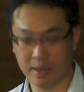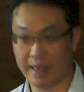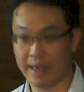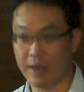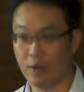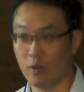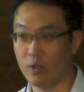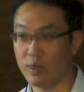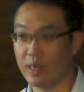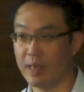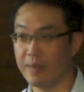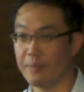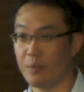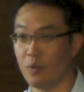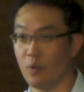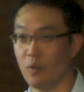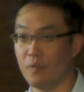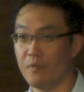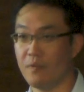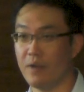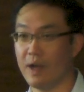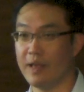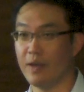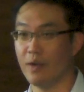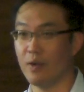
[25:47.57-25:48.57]
they already
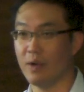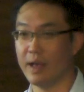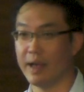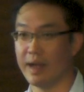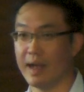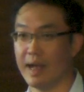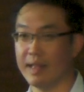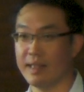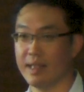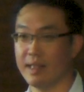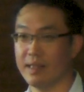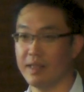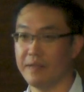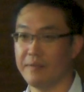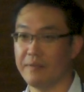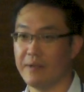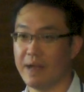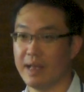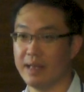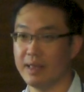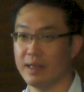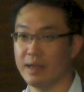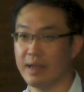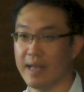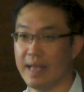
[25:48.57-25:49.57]
profile and
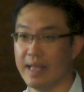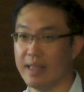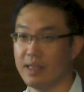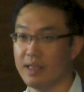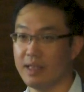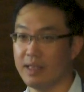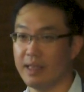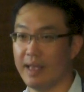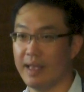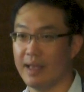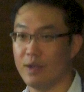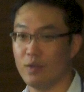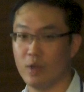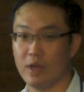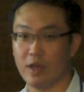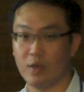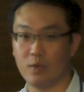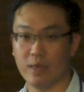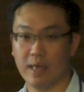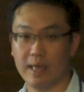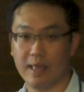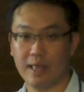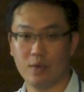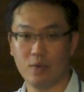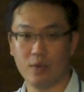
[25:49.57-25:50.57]
identify the candidate
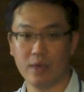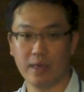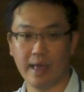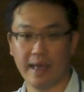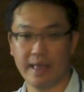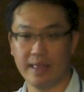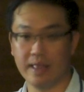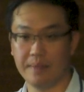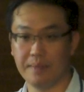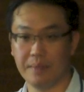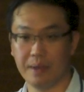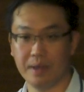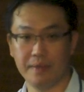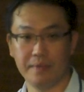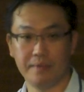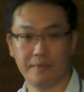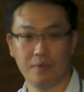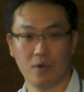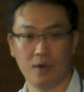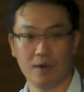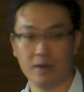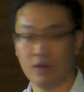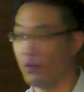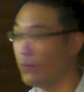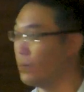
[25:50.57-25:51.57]
regulatory element
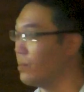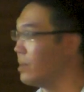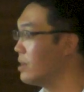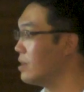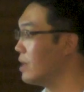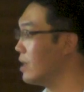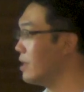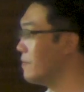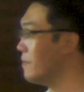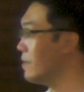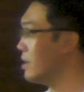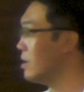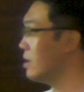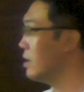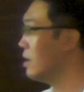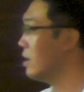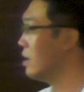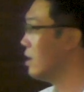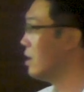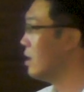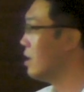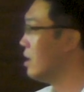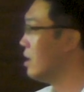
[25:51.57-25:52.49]
from human liver.